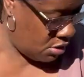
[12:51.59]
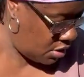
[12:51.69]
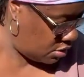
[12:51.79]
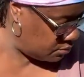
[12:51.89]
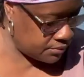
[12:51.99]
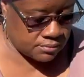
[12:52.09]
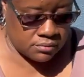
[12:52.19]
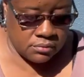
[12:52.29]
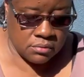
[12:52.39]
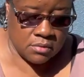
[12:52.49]
Oop.
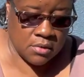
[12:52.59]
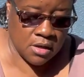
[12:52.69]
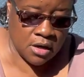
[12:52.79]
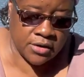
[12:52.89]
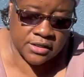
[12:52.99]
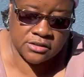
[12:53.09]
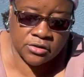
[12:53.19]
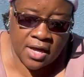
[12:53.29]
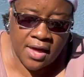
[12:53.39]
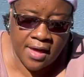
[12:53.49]
All right, so
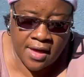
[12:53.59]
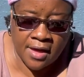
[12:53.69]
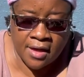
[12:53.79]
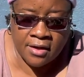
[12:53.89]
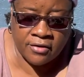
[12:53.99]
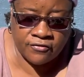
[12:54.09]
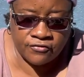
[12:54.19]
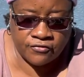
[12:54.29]
I have